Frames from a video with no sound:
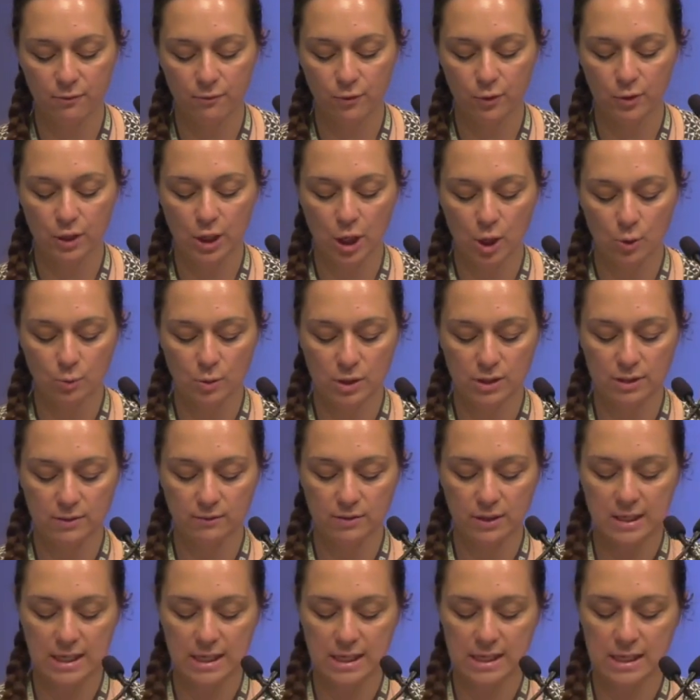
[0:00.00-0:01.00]
for the owners of
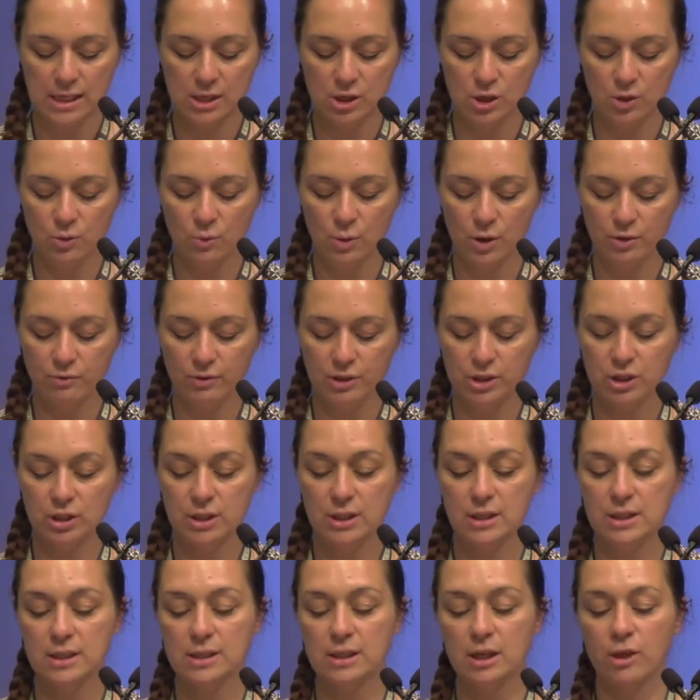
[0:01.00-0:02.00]
an EU
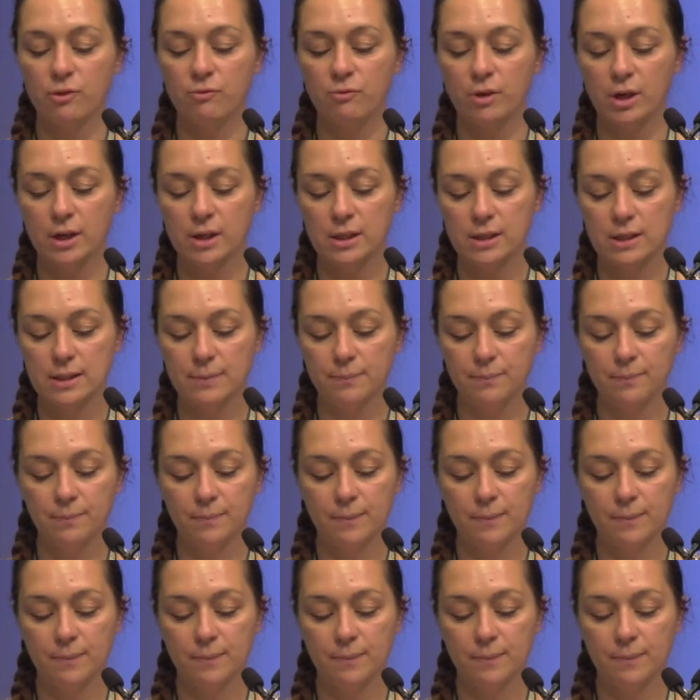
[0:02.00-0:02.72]
unregistered design right.